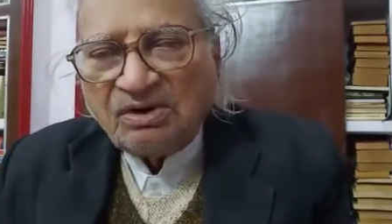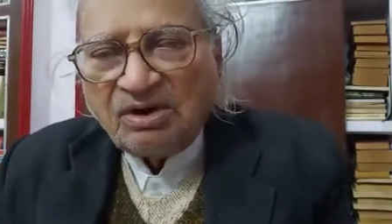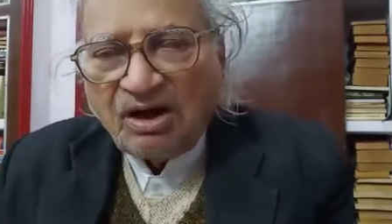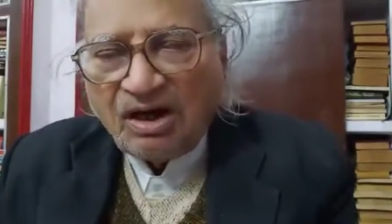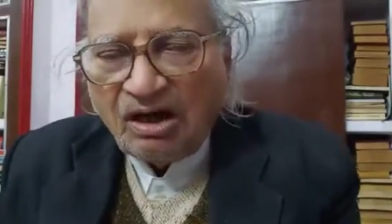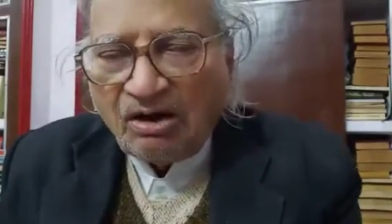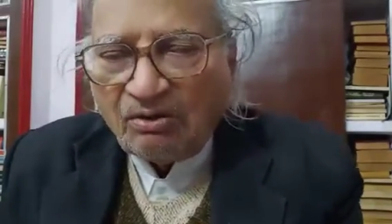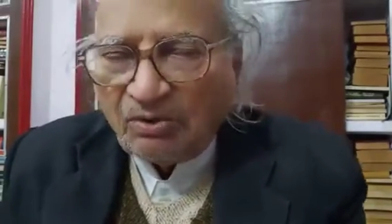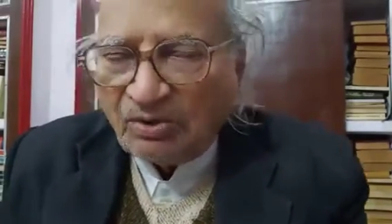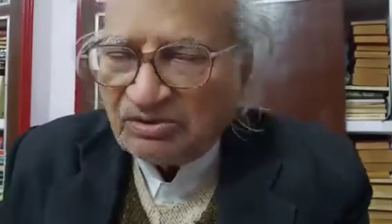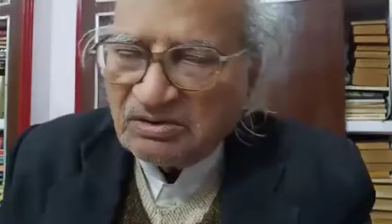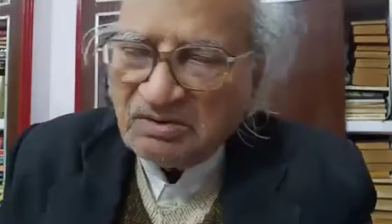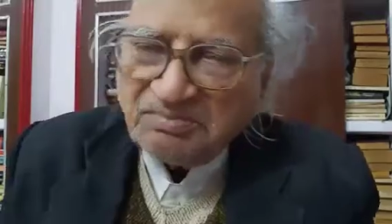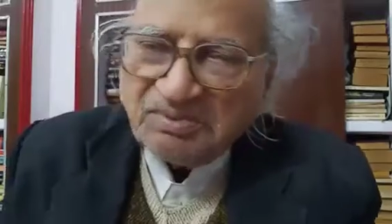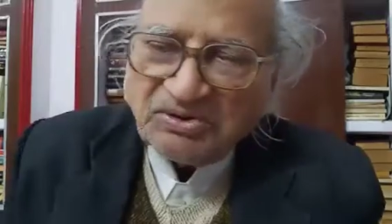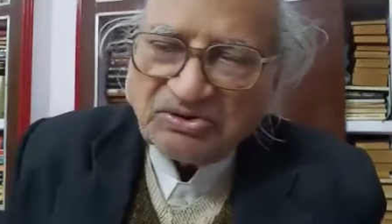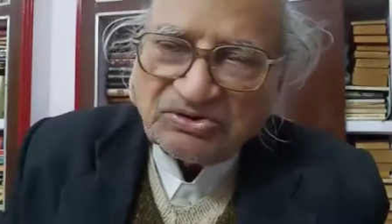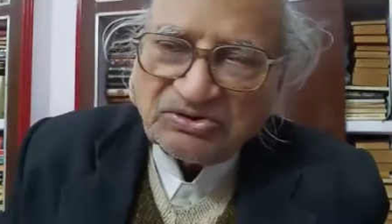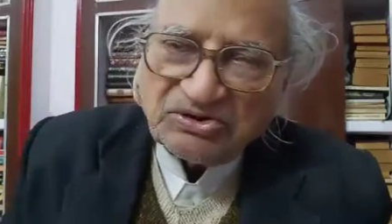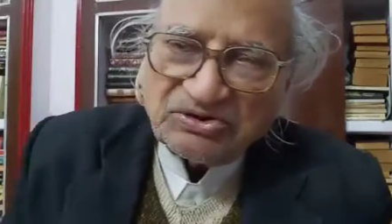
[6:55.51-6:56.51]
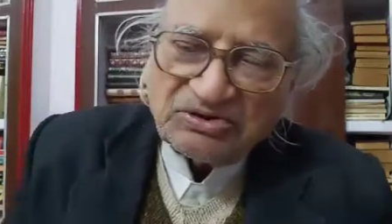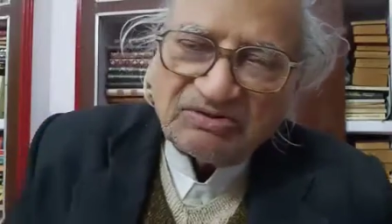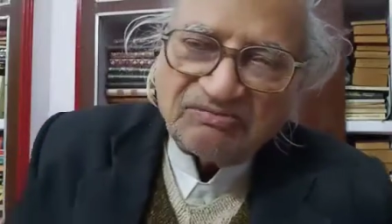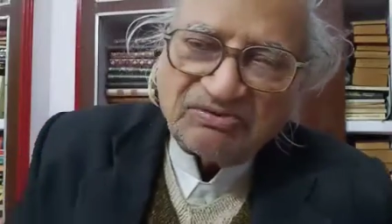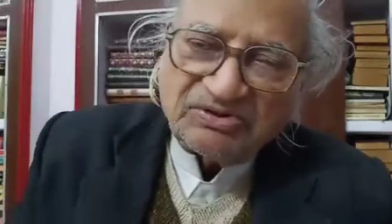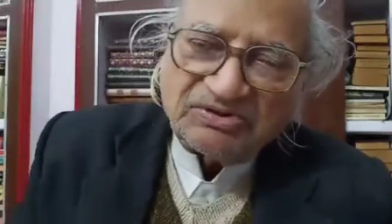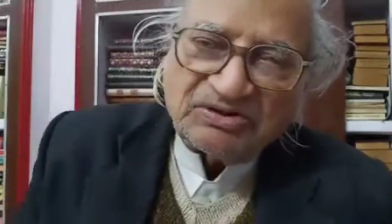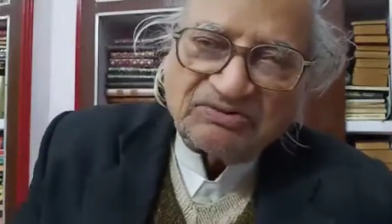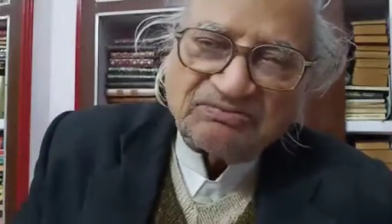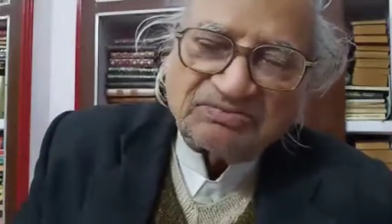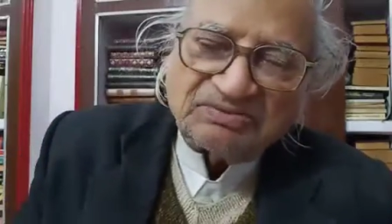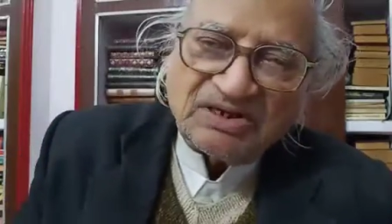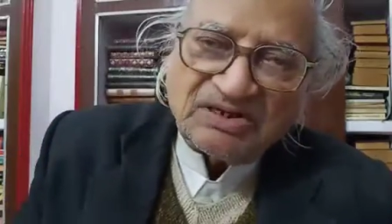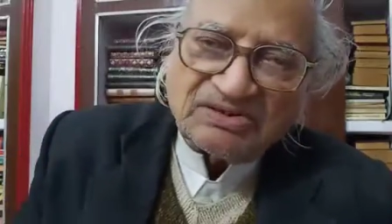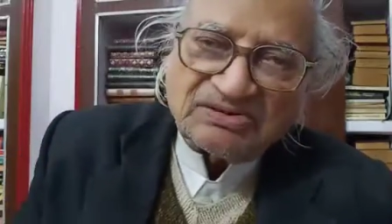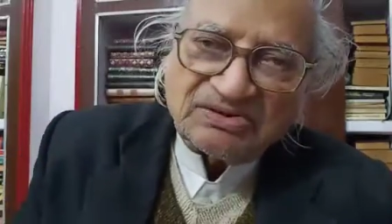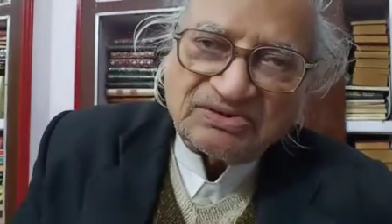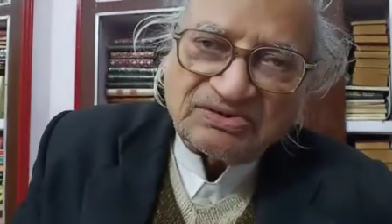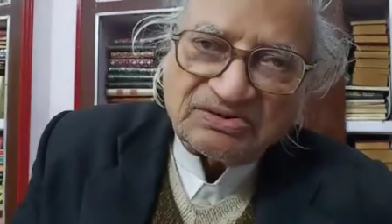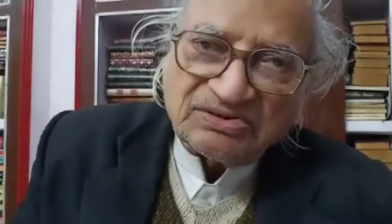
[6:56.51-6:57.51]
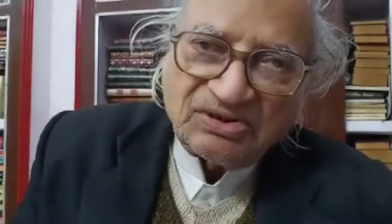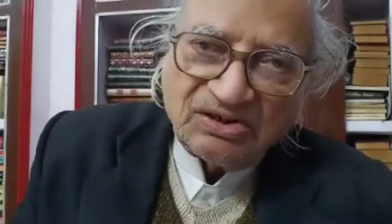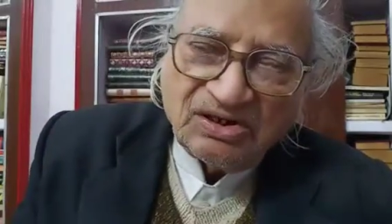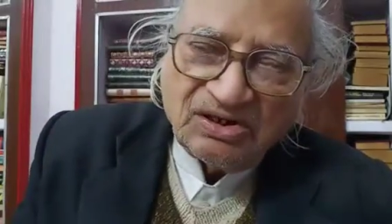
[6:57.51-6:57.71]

how other persons have achieved success,